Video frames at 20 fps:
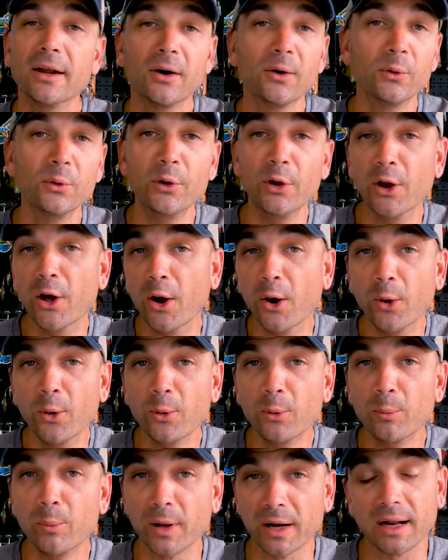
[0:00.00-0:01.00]
don't
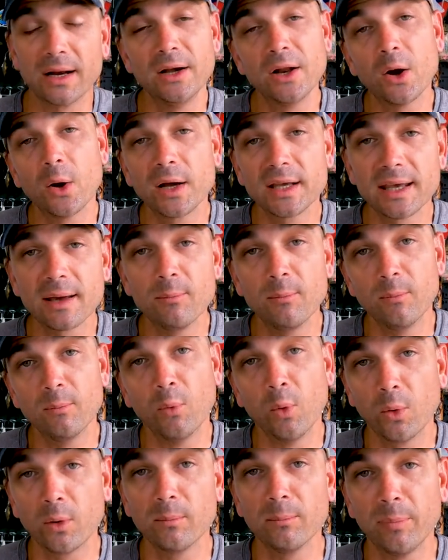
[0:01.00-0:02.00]
know, but I know I get
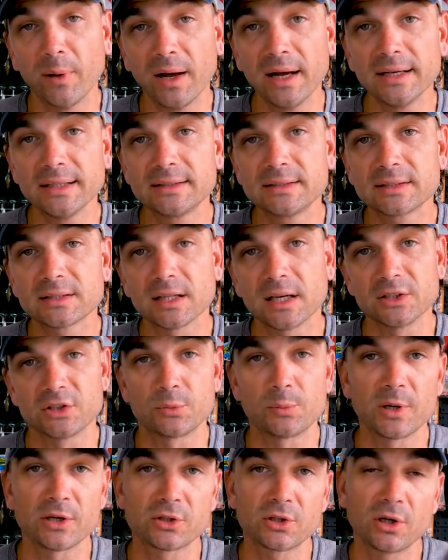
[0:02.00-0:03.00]
more bites,
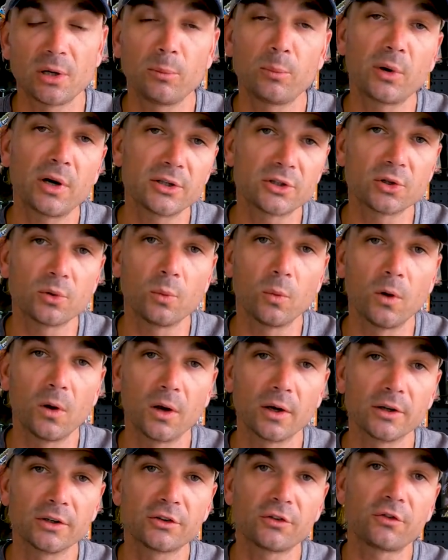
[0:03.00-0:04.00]
especially on pressured
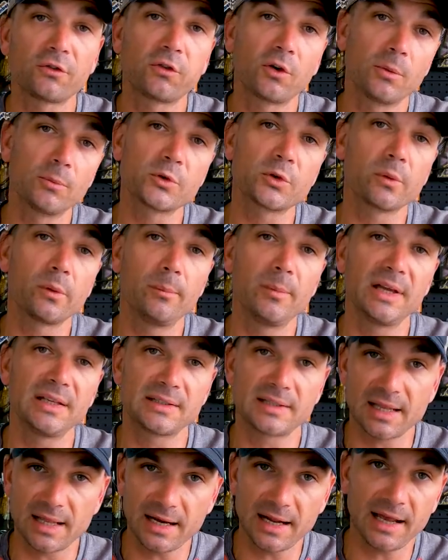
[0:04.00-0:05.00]
waters, from swim
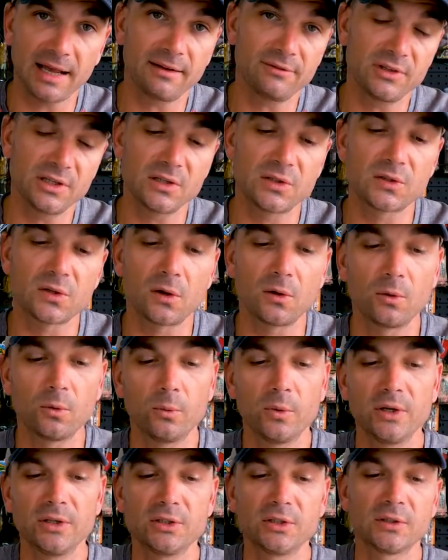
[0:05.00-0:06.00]
baits that have these subtle
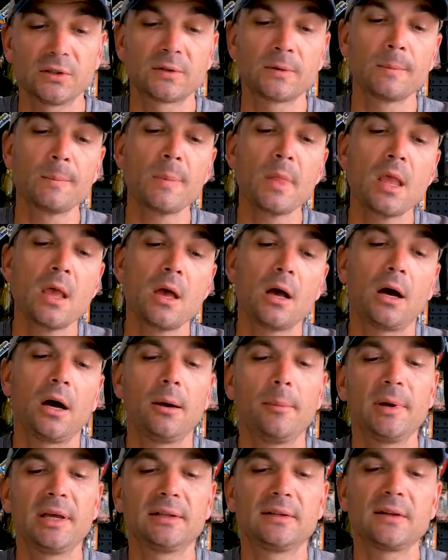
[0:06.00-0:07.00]
ridges.
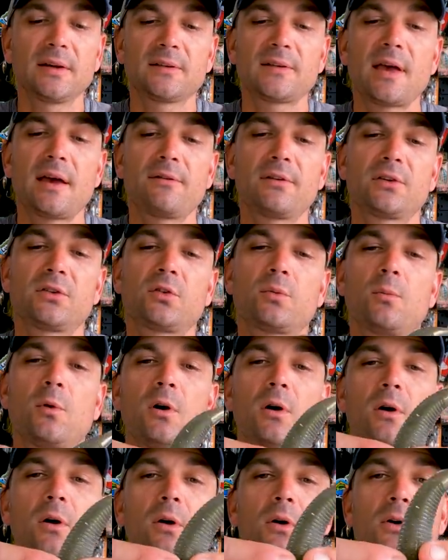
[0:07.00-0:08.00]
It does have a
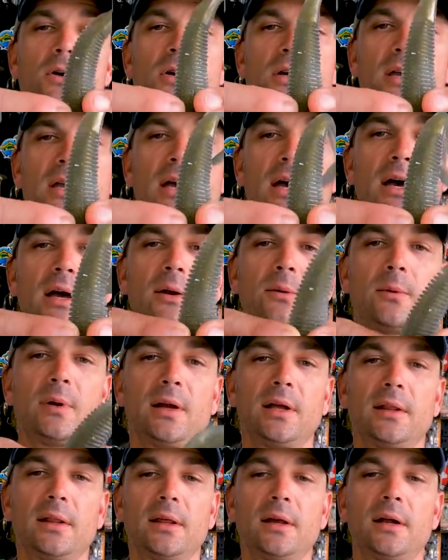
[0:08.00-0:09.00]
small hook guide
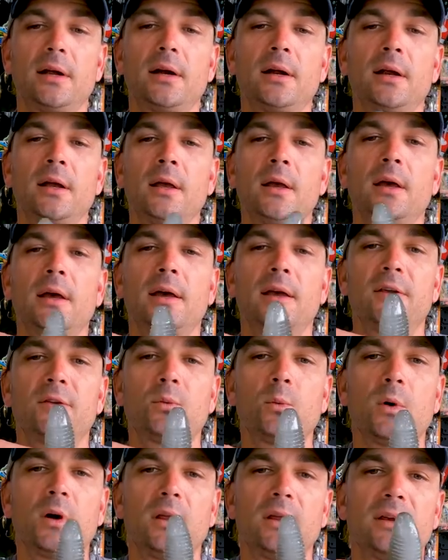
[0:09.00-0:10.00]
right there,
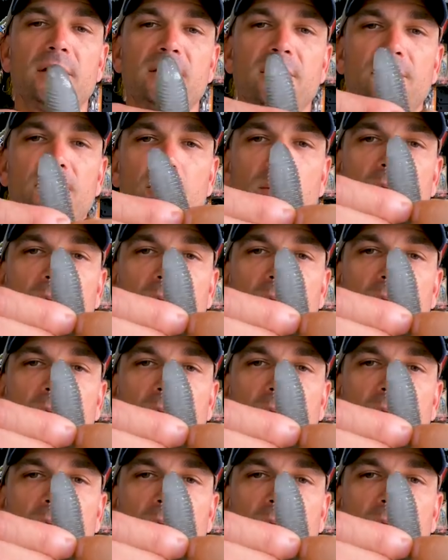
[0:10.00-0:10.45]
as well as if